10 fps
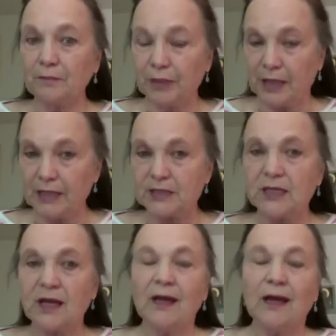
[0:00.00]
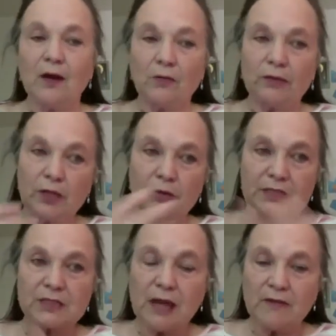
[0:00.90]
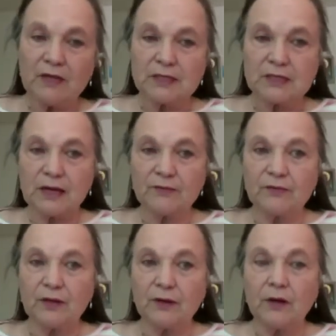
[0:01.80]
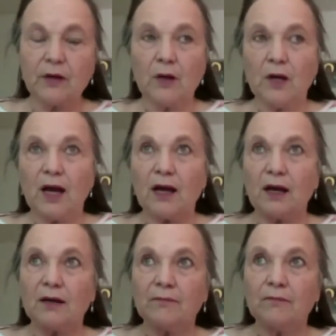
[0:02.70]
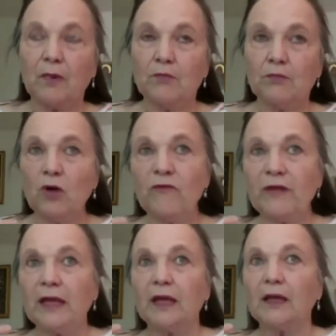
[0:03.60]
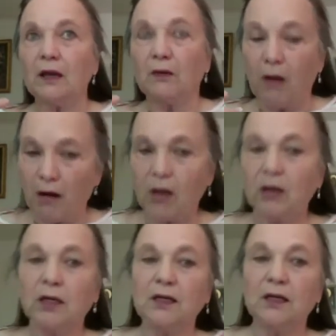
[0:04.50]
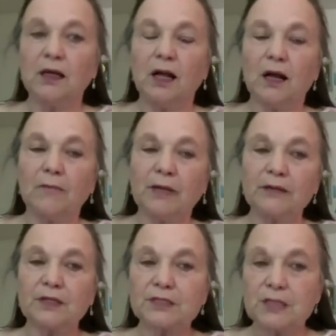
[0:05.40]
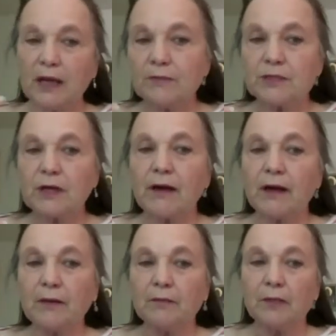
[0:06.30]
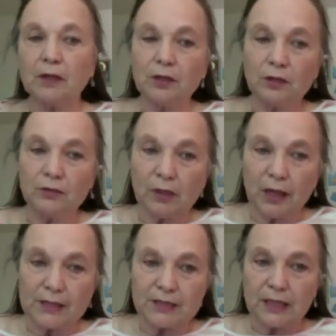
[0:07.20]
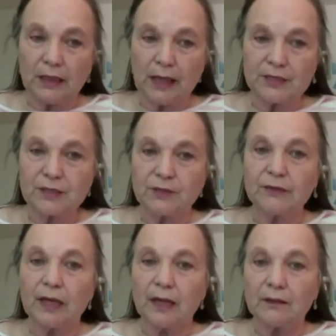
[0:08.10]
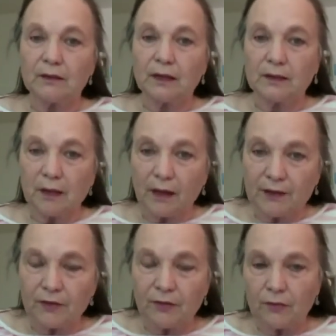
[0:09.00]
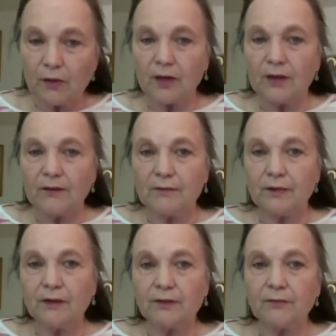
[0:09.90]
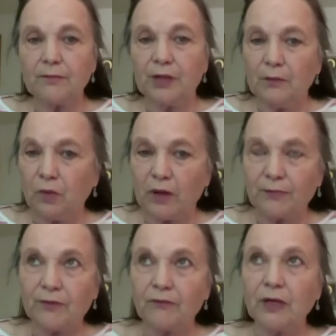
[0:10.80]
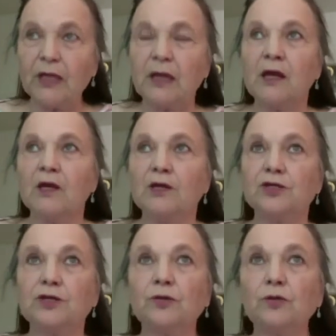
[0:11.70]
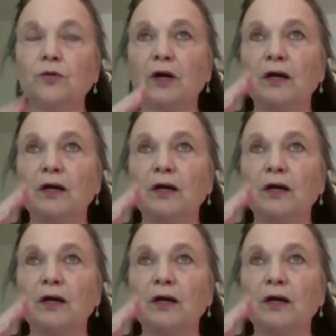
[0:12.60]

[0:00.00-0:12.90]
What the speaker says: place. Well, the U.S. Navy is out there moving it along, but at the same time utilizing laser and other beam weaponry to